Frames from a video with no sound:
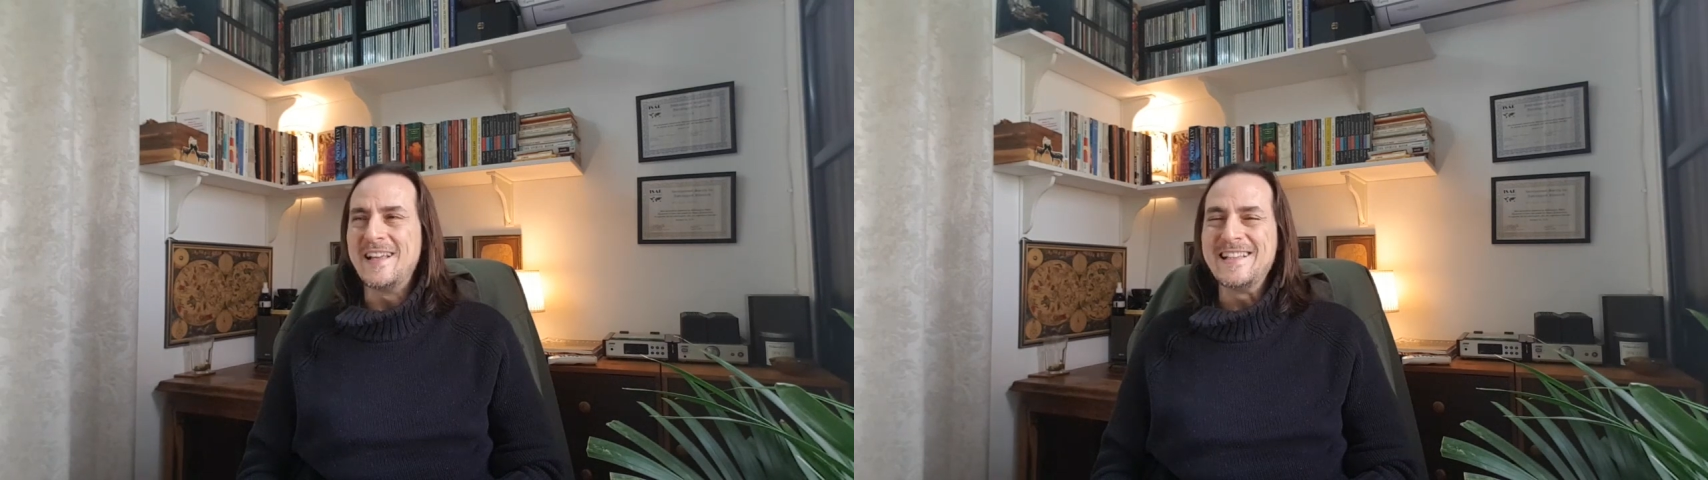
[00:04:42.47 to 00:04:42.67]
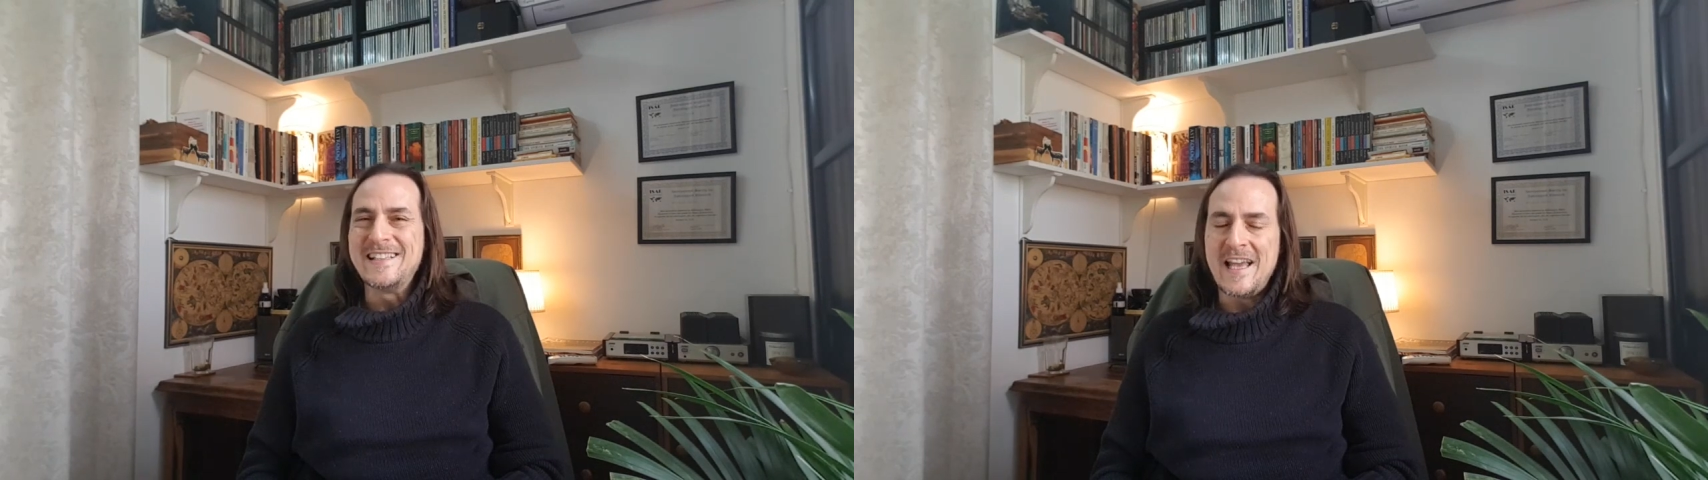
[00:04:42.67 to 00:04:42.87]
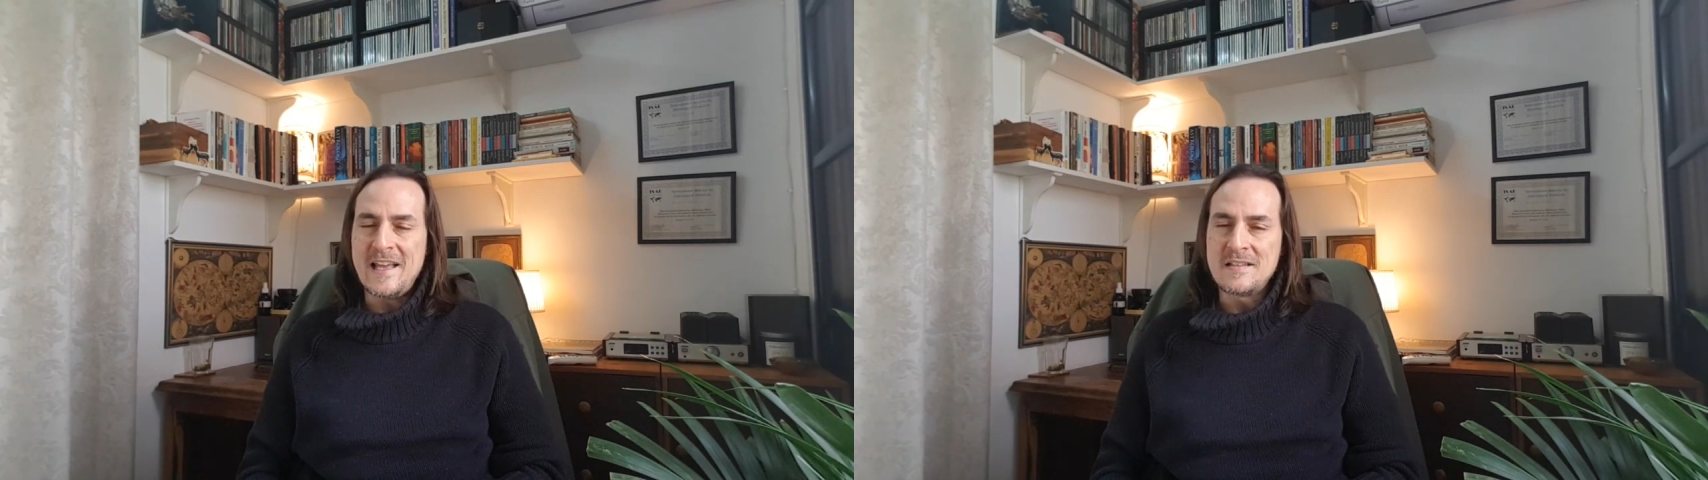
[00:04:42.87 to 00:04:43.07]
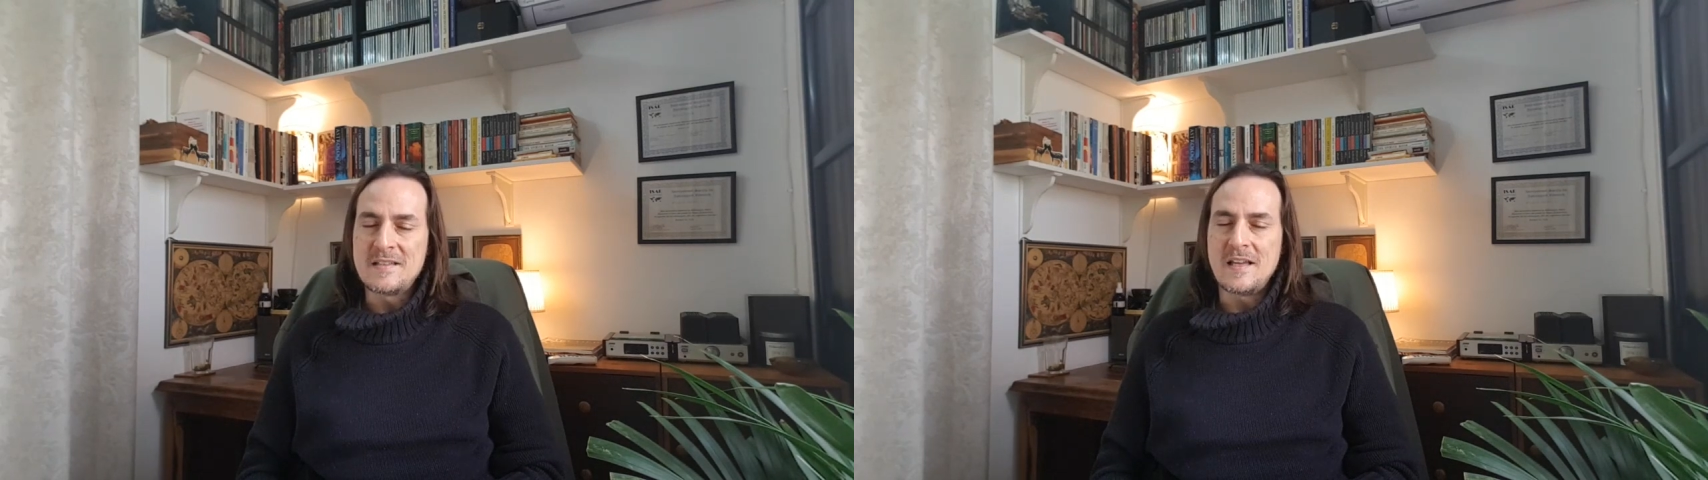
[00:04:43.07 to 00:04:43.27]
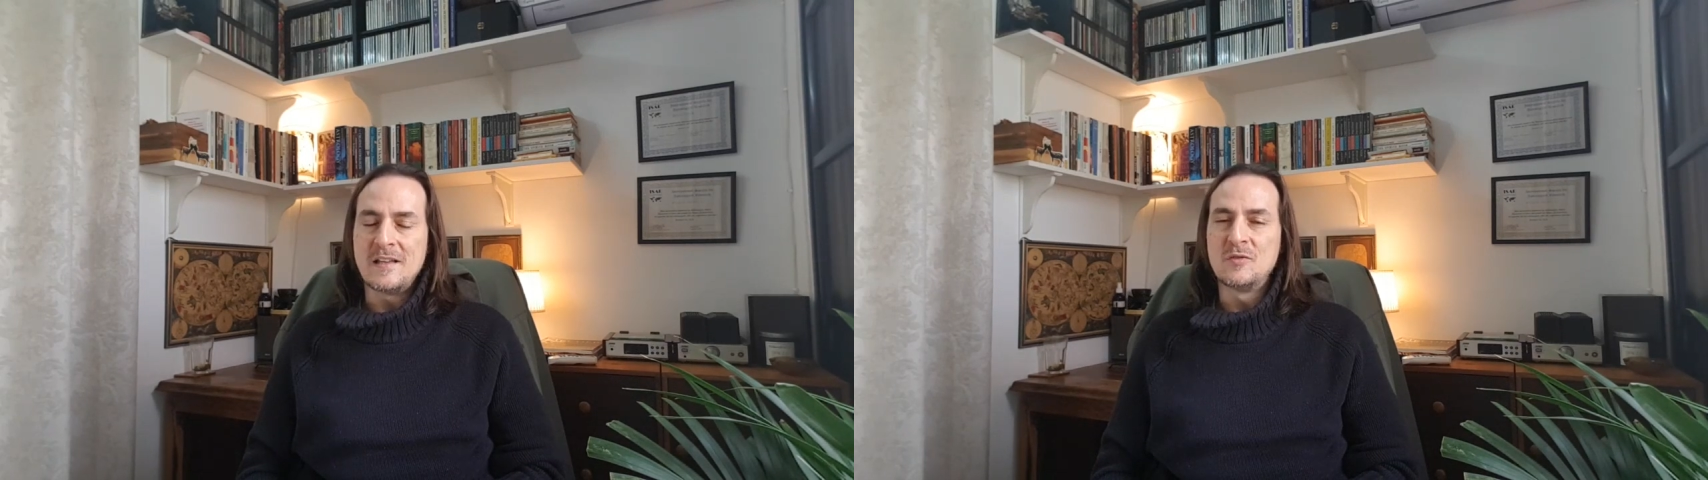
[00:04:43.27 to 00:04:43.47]

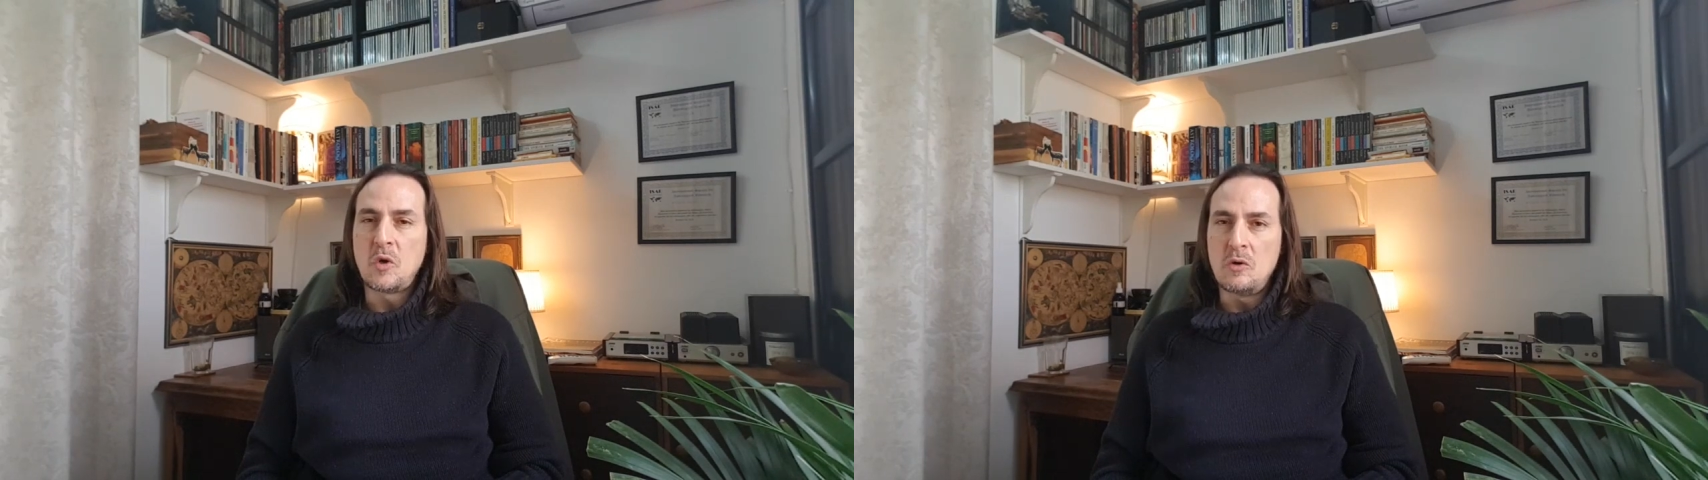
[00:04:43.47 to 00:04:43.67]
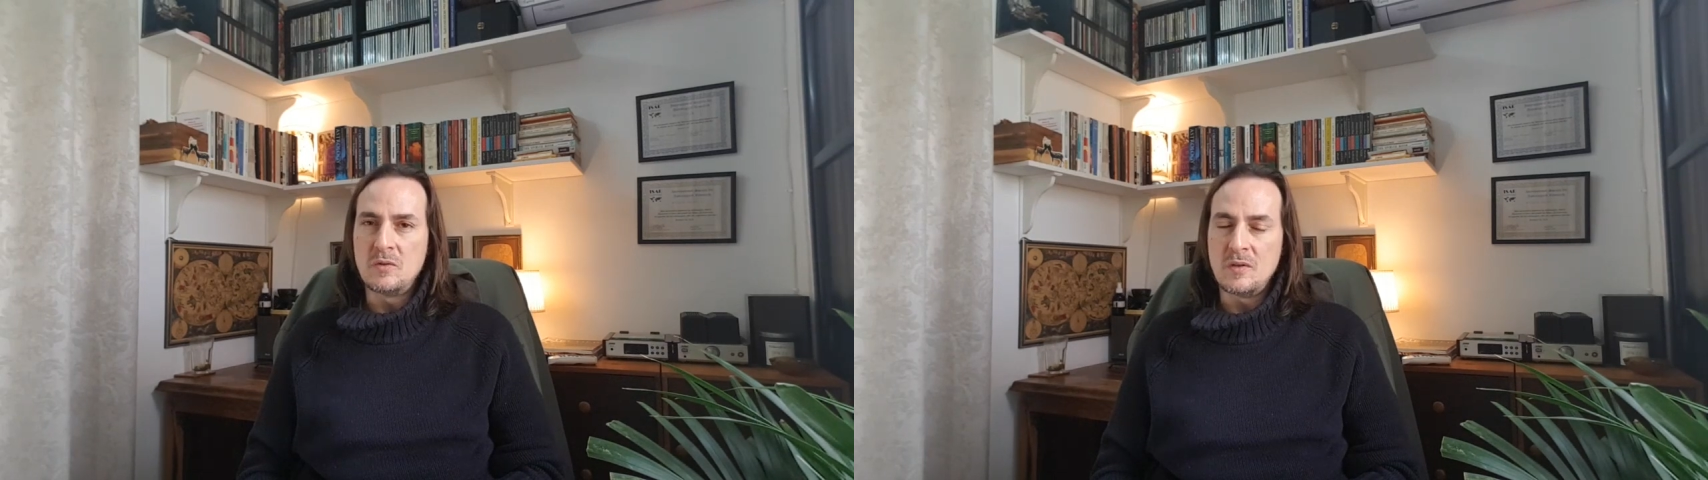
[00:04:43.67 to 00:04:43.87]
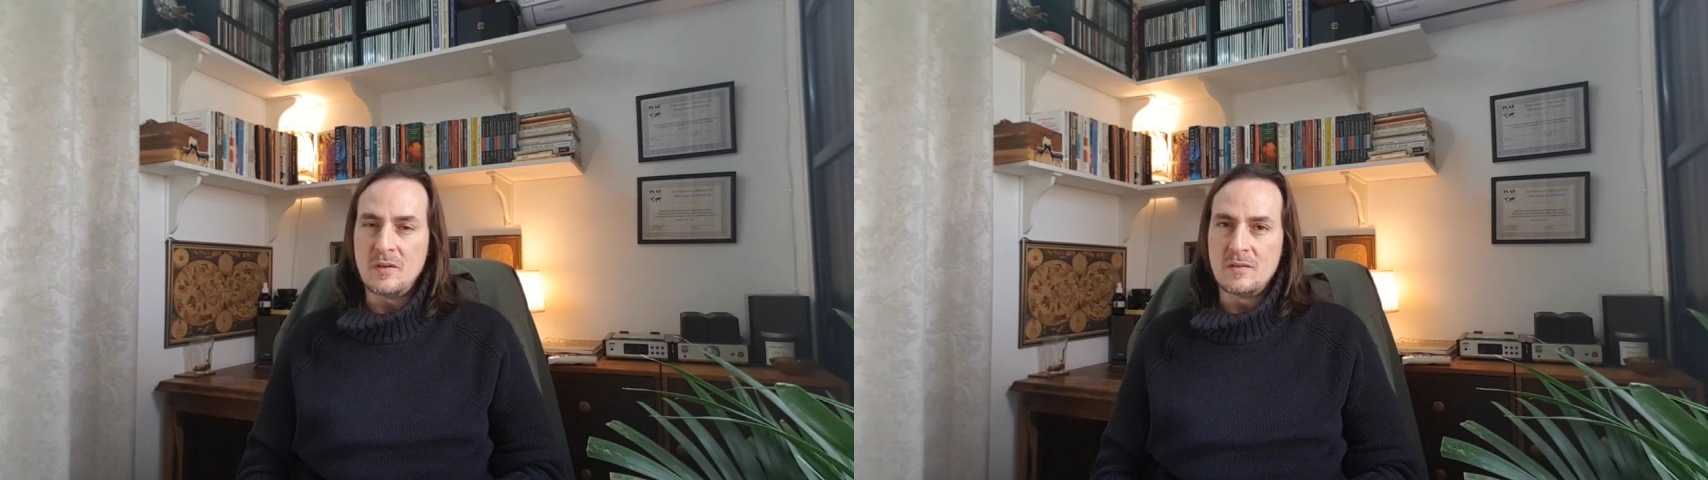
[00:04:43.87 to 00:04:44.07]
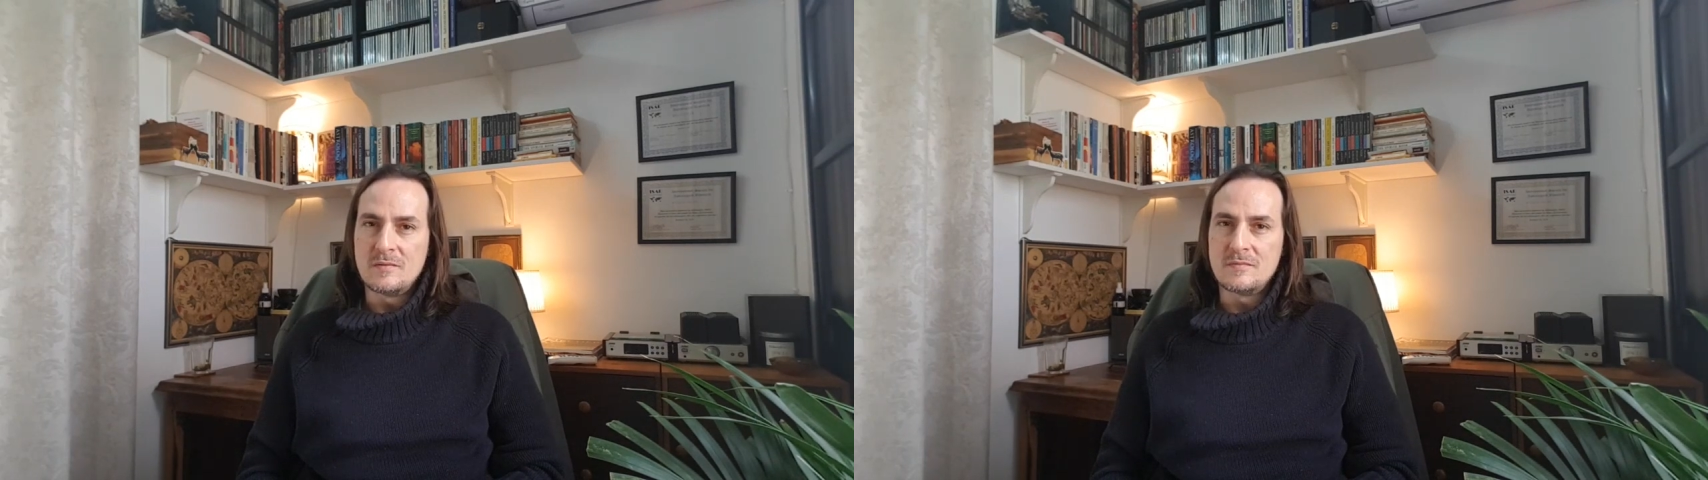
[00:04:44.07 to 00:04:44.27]
intense and total.